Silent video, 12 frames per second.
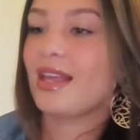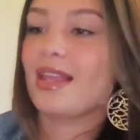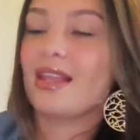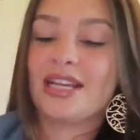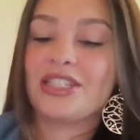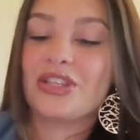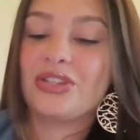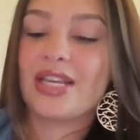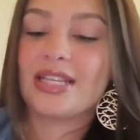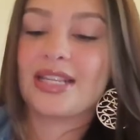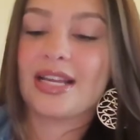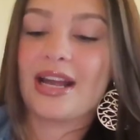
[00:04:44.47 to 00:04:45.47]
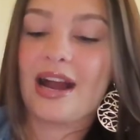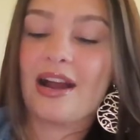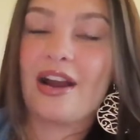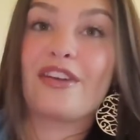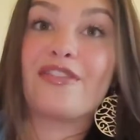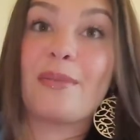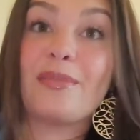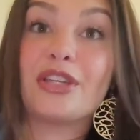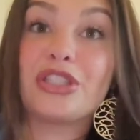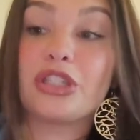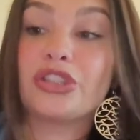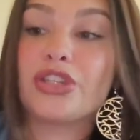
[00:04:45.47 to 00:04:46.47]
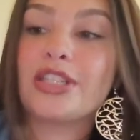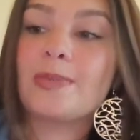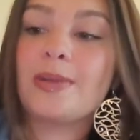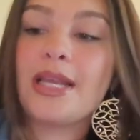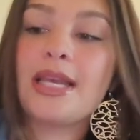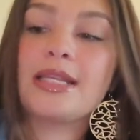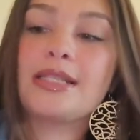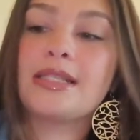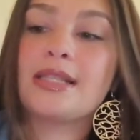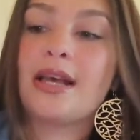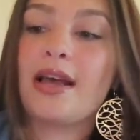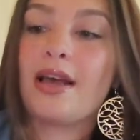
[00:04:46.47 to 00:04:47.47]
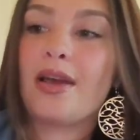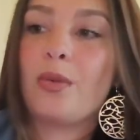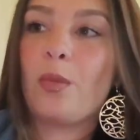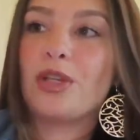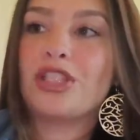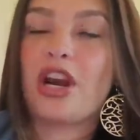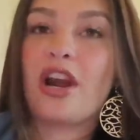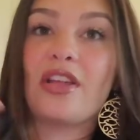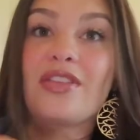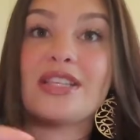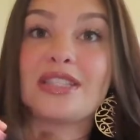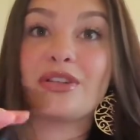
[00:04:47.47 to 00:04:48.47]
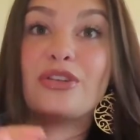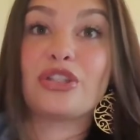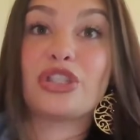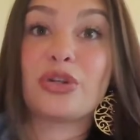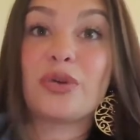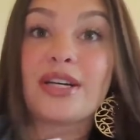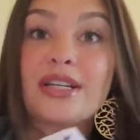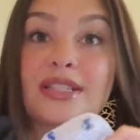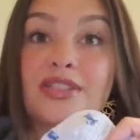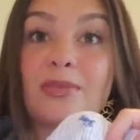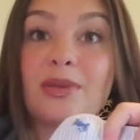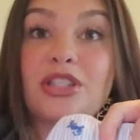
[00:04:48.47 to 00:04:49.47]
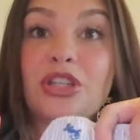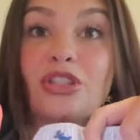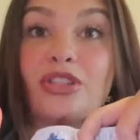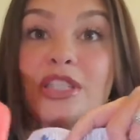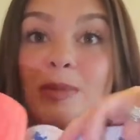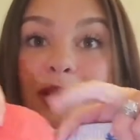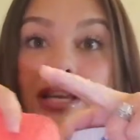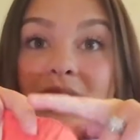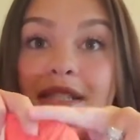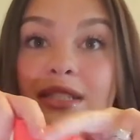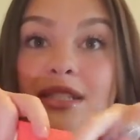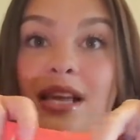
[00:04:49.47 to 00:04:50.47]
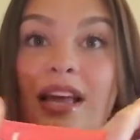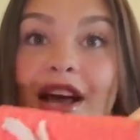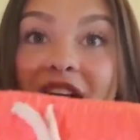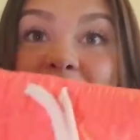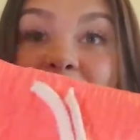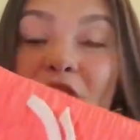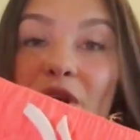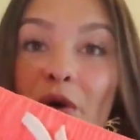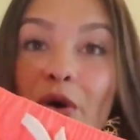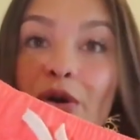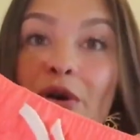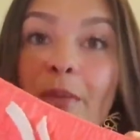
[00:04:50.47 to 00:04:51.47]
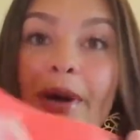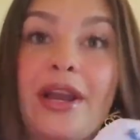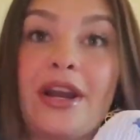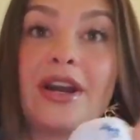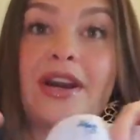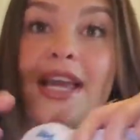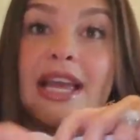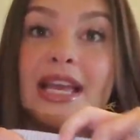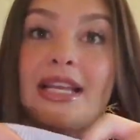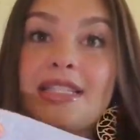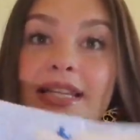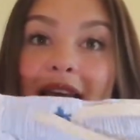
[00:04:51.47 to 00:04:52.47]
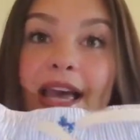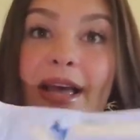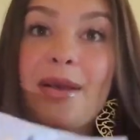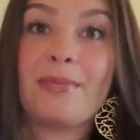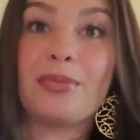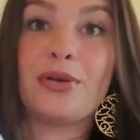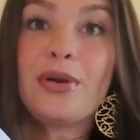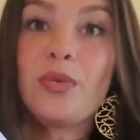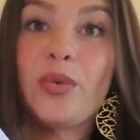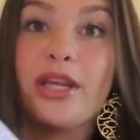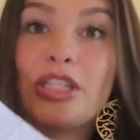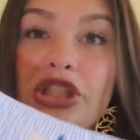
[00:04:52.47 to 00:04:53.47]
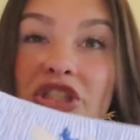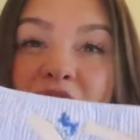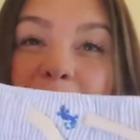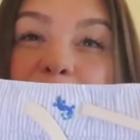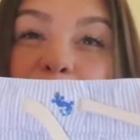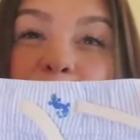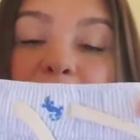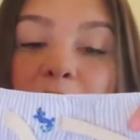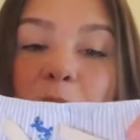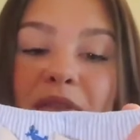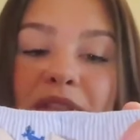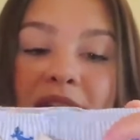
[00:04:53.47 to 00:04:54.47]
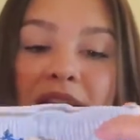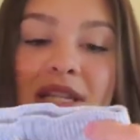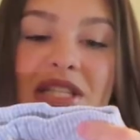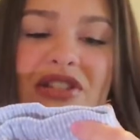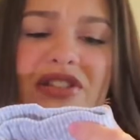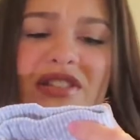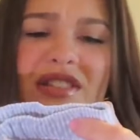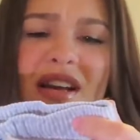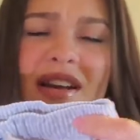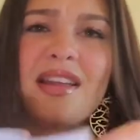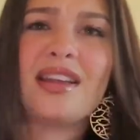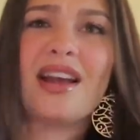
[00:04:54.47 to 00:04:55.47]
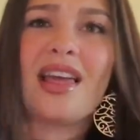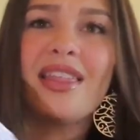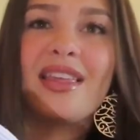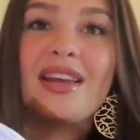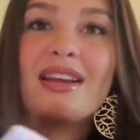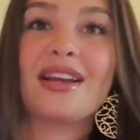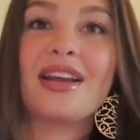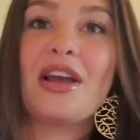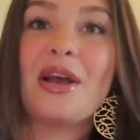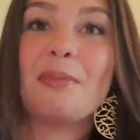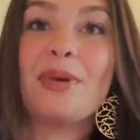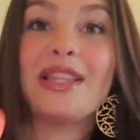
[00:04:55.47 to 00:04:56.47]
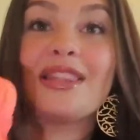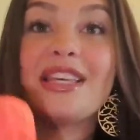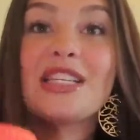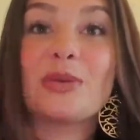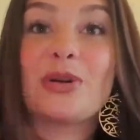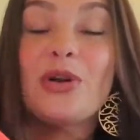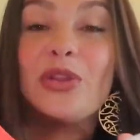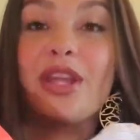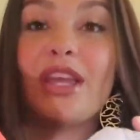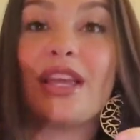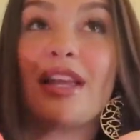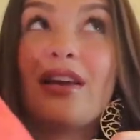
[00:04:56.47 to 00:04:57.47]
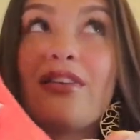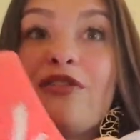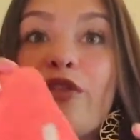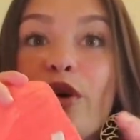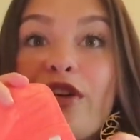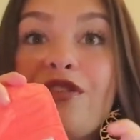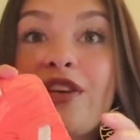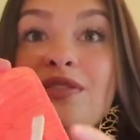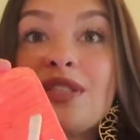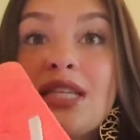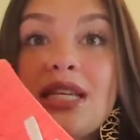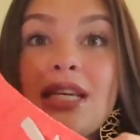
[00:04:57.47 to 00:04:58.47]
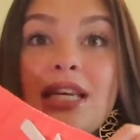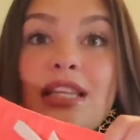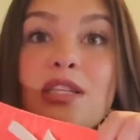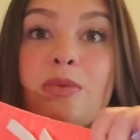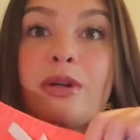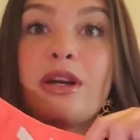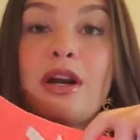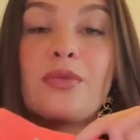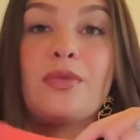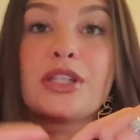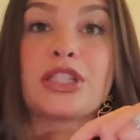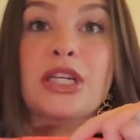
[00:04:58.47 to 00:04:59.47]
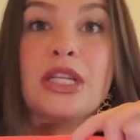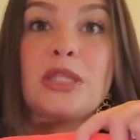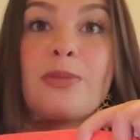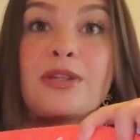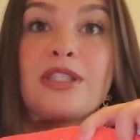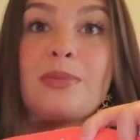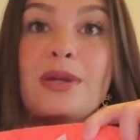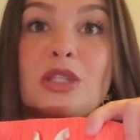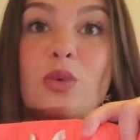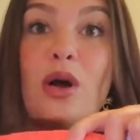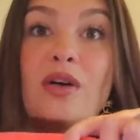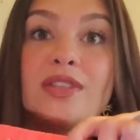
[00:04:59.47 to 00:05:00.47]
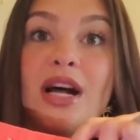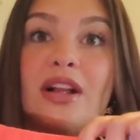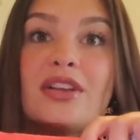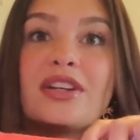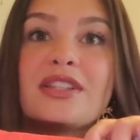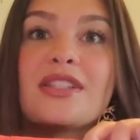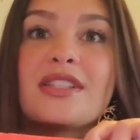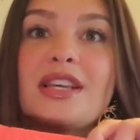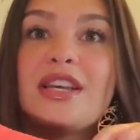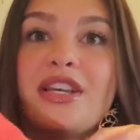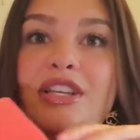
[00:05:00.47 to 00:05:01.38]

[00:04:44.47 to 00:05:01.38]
Next two things I got are from the children's place, which are these little shorts from the children's place, a coral pair and a blue and white striped pair with like lizards on it, I think. but these were only $4.50, and these were originally supposed to be $12.